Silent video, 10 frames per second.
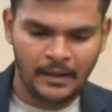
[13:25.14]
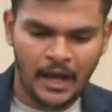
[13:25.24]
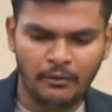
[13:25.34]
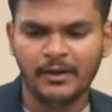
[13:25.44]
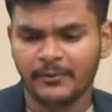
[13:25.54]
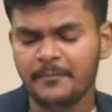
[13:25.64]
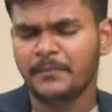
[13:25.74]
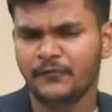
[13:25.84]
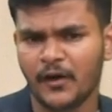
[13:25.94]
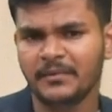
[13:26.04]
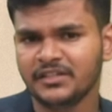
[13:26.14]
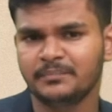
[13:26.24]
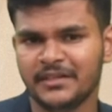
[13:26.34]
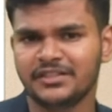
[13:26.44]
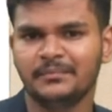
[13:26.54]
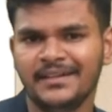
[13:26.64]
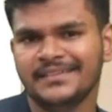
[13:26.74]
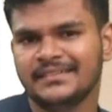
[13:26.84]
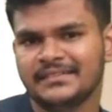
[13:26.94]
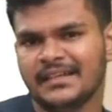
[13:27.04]
However, performance measurement
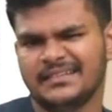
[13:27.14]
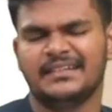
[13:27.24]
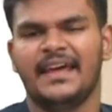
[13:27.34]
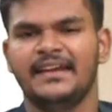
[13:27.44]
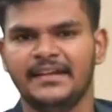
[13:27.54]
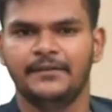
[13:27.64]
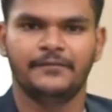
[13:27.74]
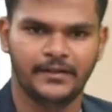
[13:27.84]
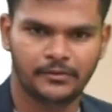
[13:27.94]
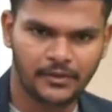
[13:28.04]
is slightly different.